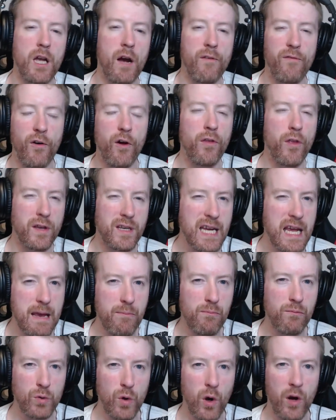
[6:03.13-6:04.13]
tough on the
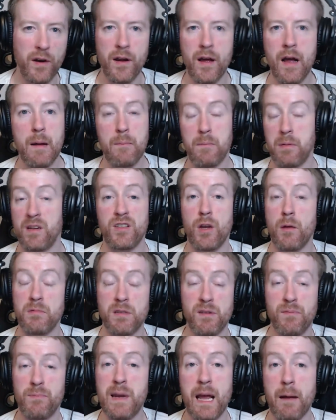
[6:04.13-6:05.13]
team one, but in
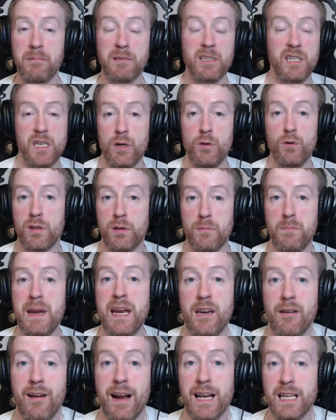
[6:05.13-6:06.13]
terms of being able to use the
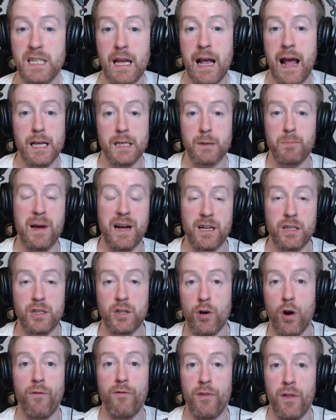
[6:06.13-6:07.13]
media aspects
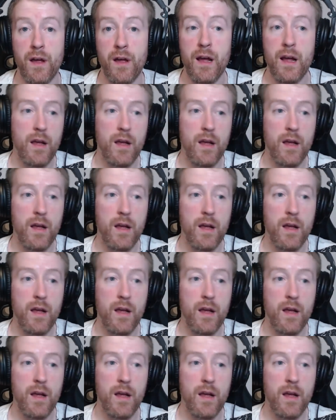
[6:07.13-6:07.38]
of